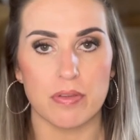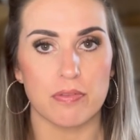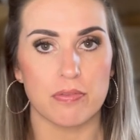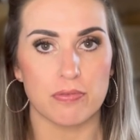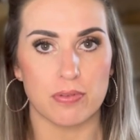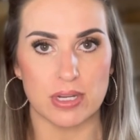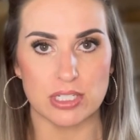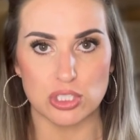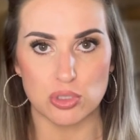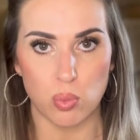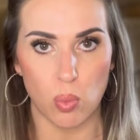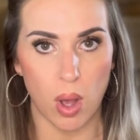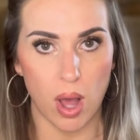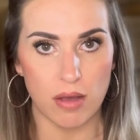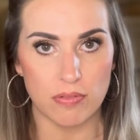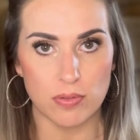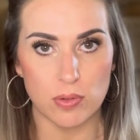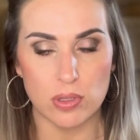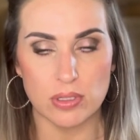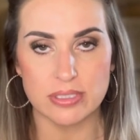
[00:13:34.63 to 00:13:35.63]
fresh
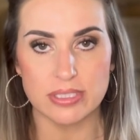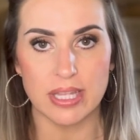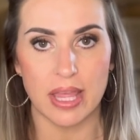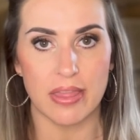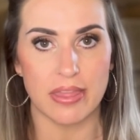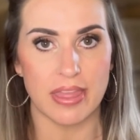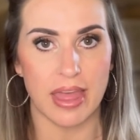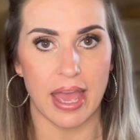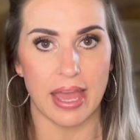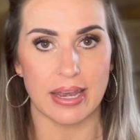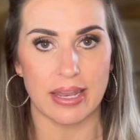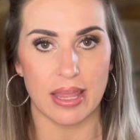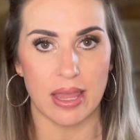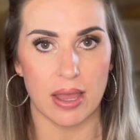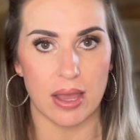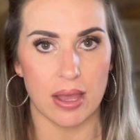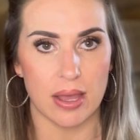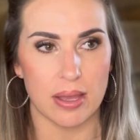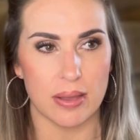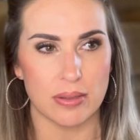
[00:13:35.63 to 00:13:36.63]
waffles that
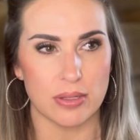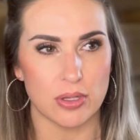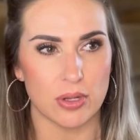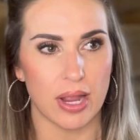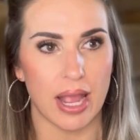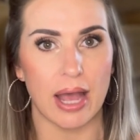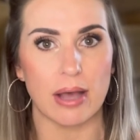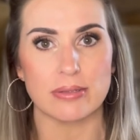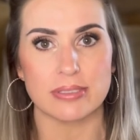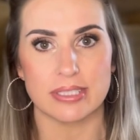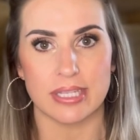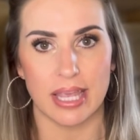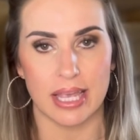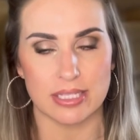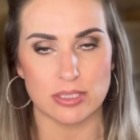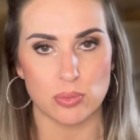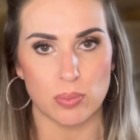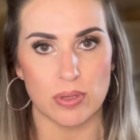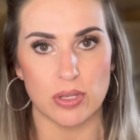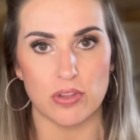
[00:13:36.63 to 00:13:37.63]
uh, your house
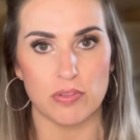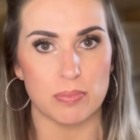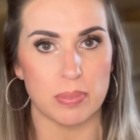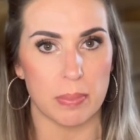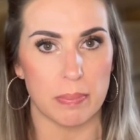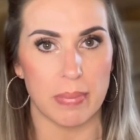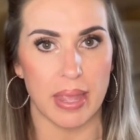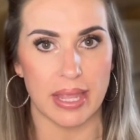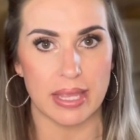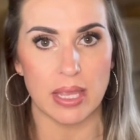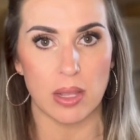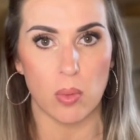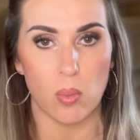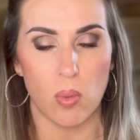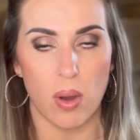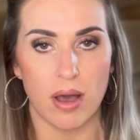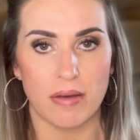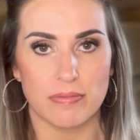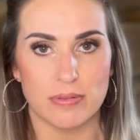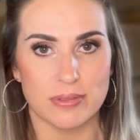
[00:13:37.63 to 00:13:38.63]
gets when you've been making
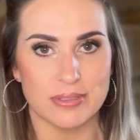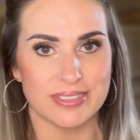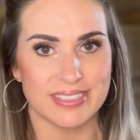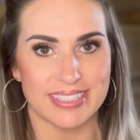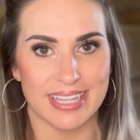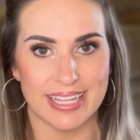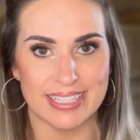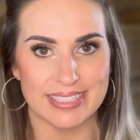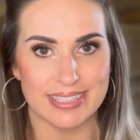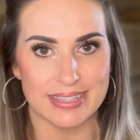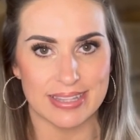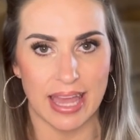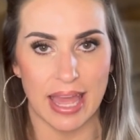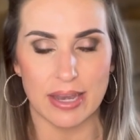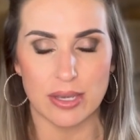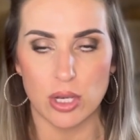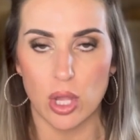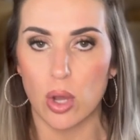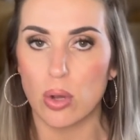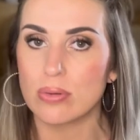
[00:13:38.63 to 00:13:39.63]
waffles, that,
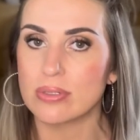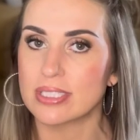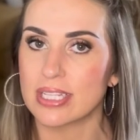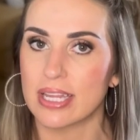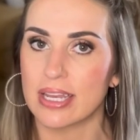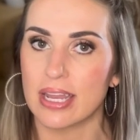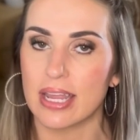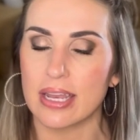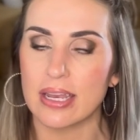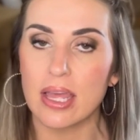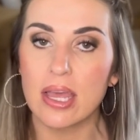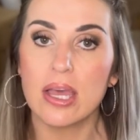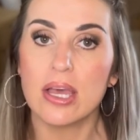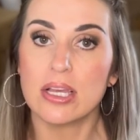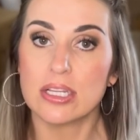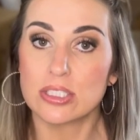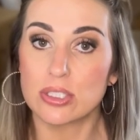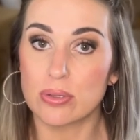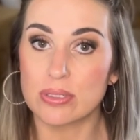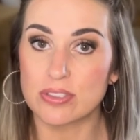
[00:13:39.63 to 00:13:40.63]
that note in it.
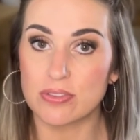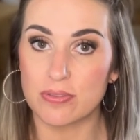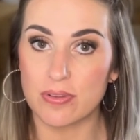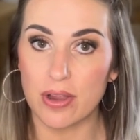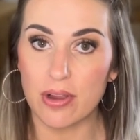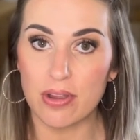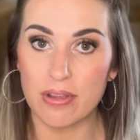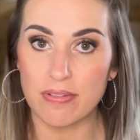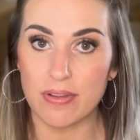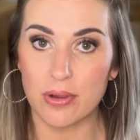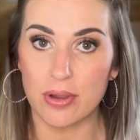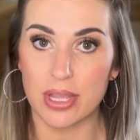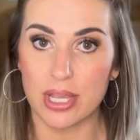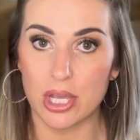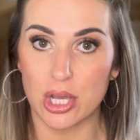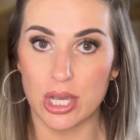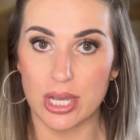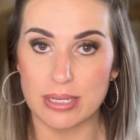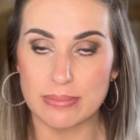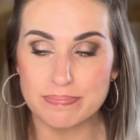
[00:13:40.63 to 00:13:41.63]
So it's very, very
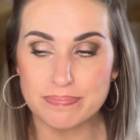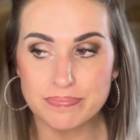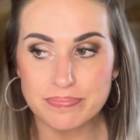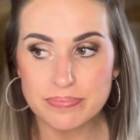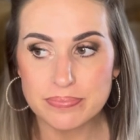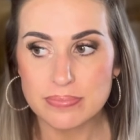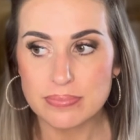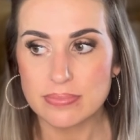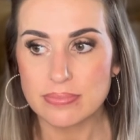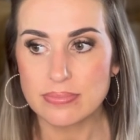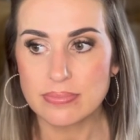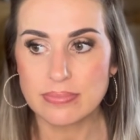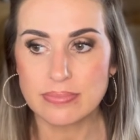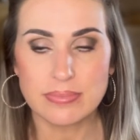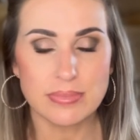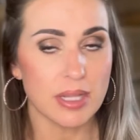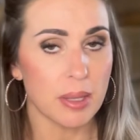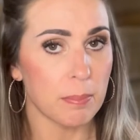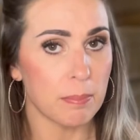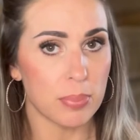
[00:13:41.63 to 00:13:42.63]
good,
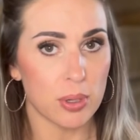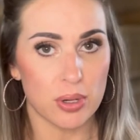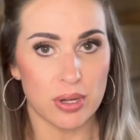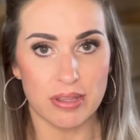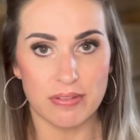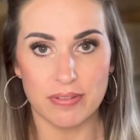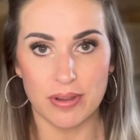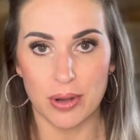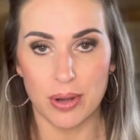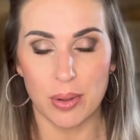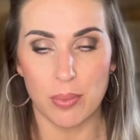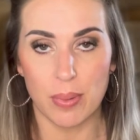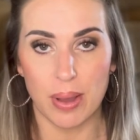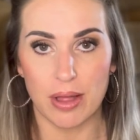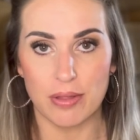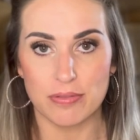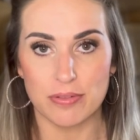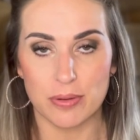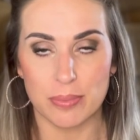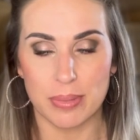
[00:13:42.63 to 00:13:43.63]
burning very
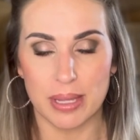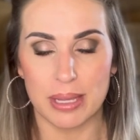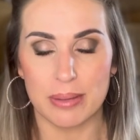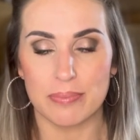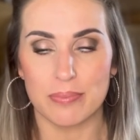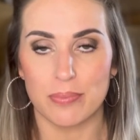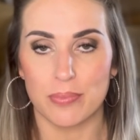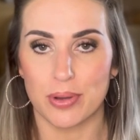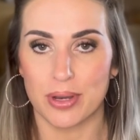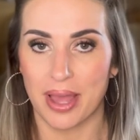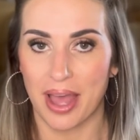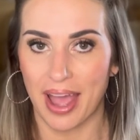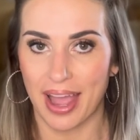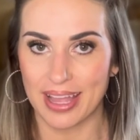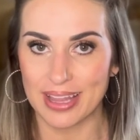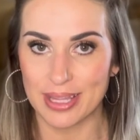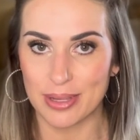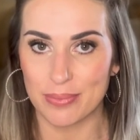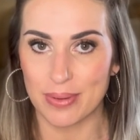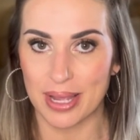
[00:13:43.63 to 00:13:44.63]
well for me, would
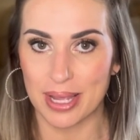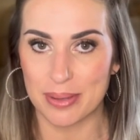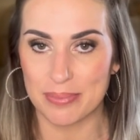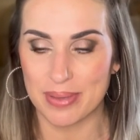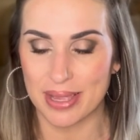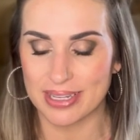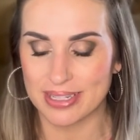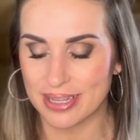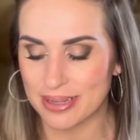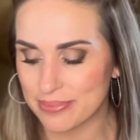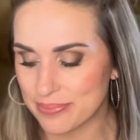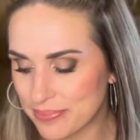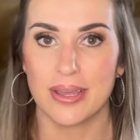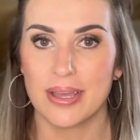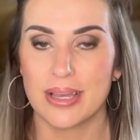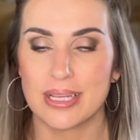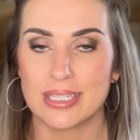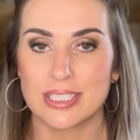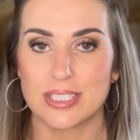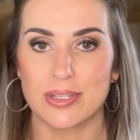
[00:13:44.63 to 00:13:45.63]
highly recommend it.
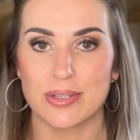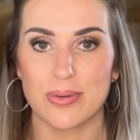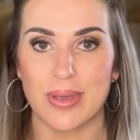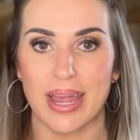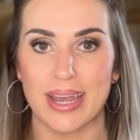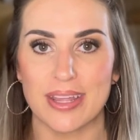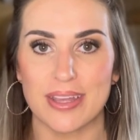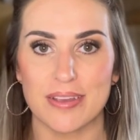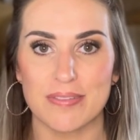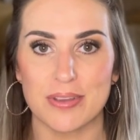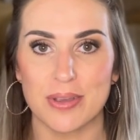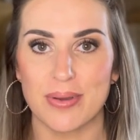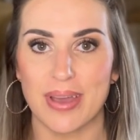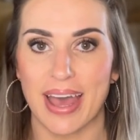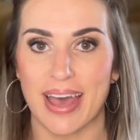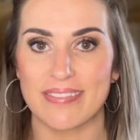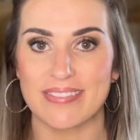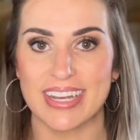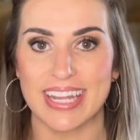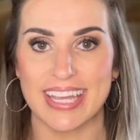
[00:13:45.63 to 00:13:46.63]
So do any of you
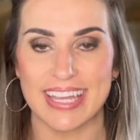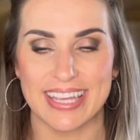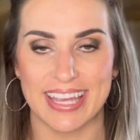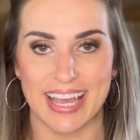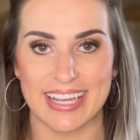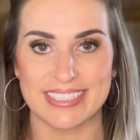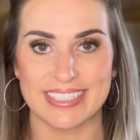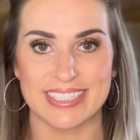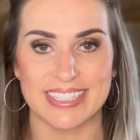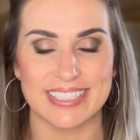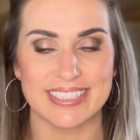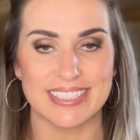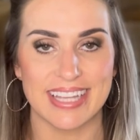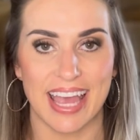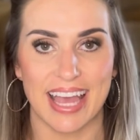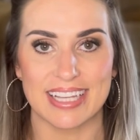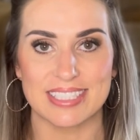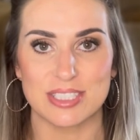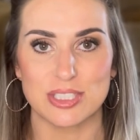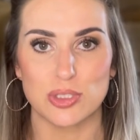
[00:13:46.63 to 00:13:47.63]
have any guesses
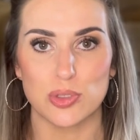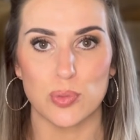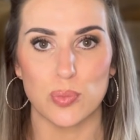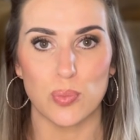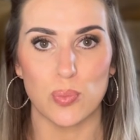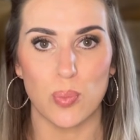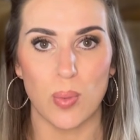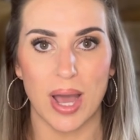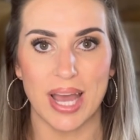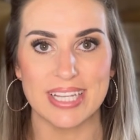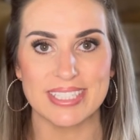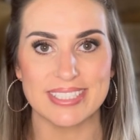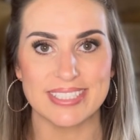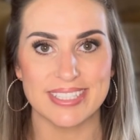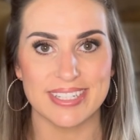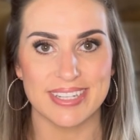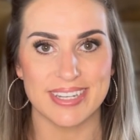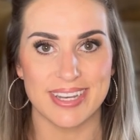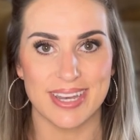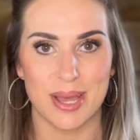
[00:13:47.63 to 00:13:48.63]
as to what
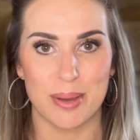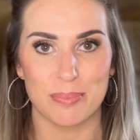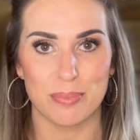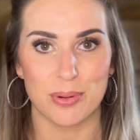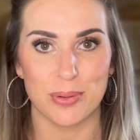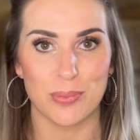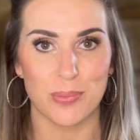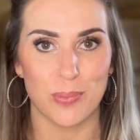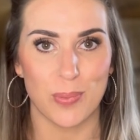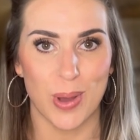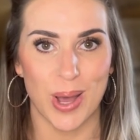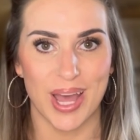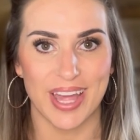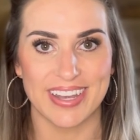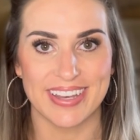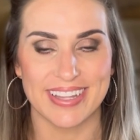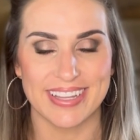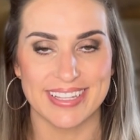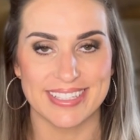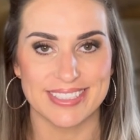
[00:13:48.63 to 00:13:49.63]
number
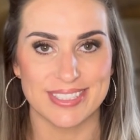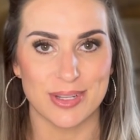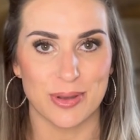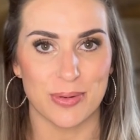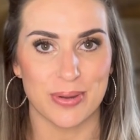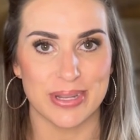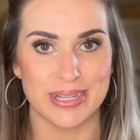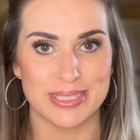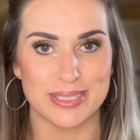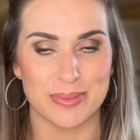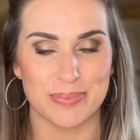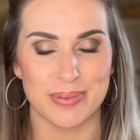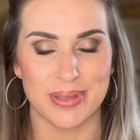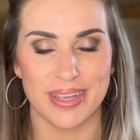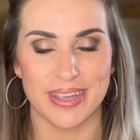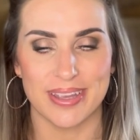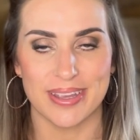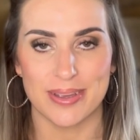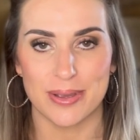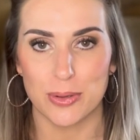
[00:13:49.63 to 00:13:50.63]
one is going to
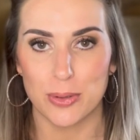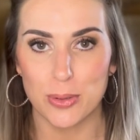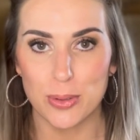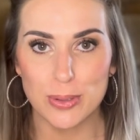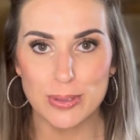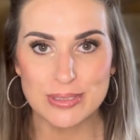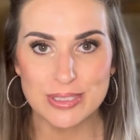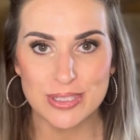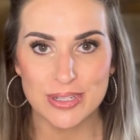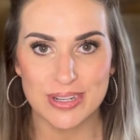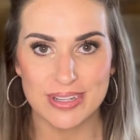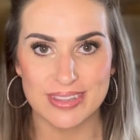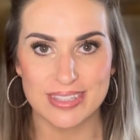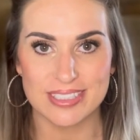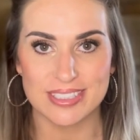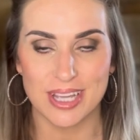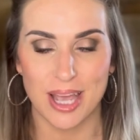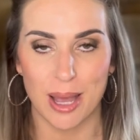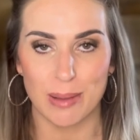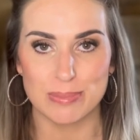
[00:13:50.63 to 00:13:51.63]
be? Who took the
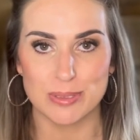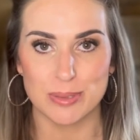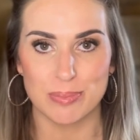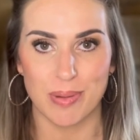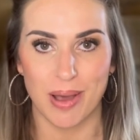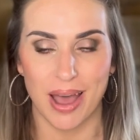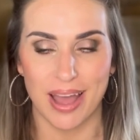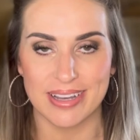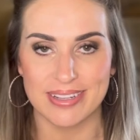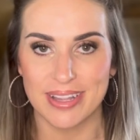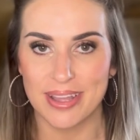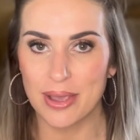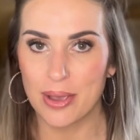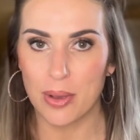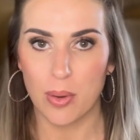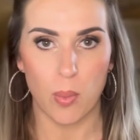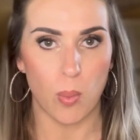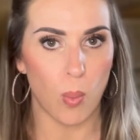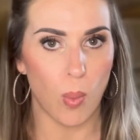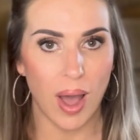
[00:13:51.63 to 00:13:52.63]
top spot?
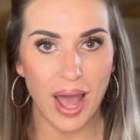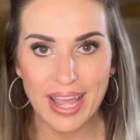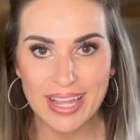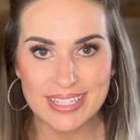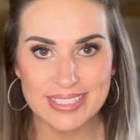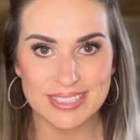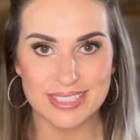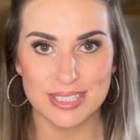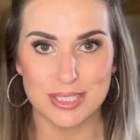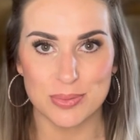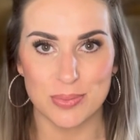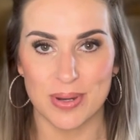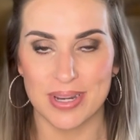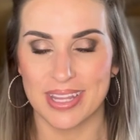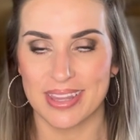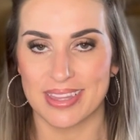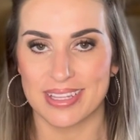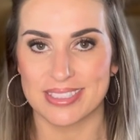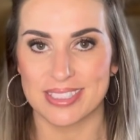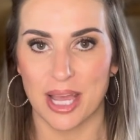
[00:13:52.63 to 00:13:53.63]
Why is this one
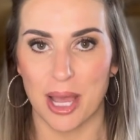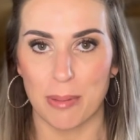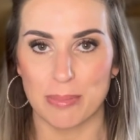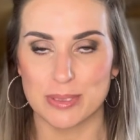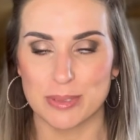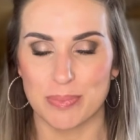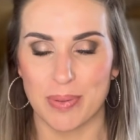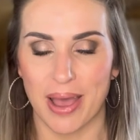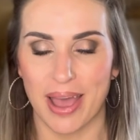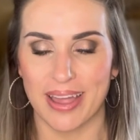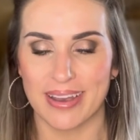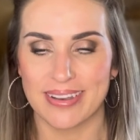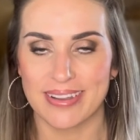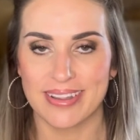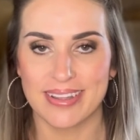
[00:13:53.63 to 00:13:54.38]
in the top spot?